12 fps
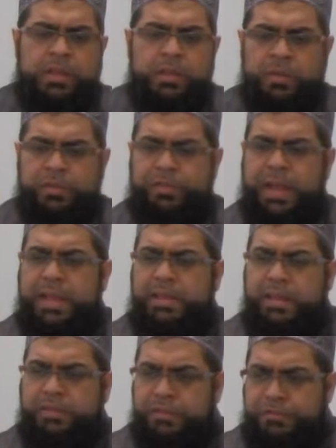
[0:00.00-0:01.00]
you will find
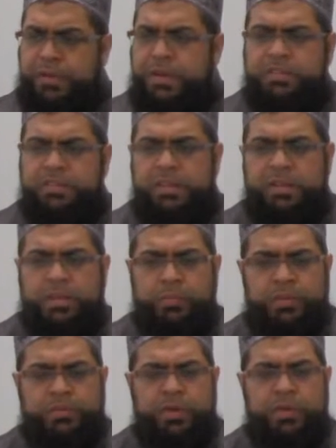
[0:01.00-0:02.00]
that the first thing that
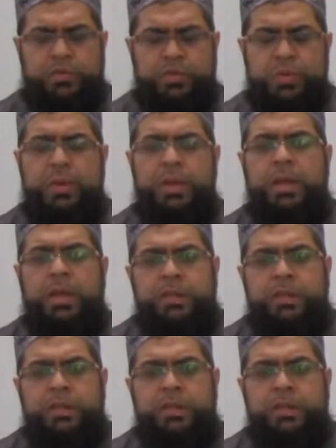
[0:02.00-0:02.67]
we've got to do